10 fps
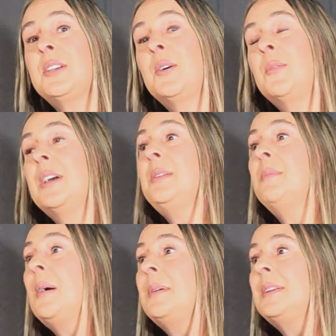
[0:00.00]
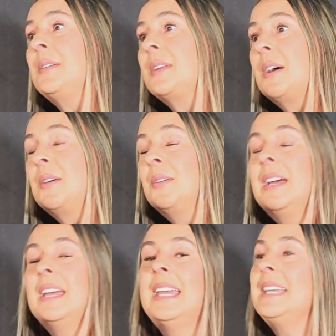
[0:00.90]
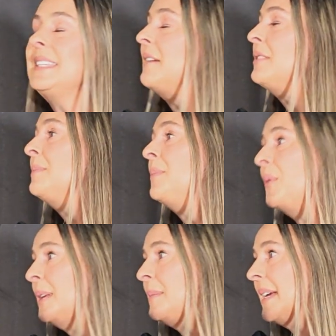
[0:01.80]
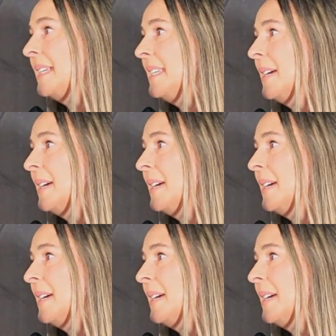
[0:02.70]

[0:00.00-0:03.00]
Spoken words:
what you probably don't know, is I was born in Mexico.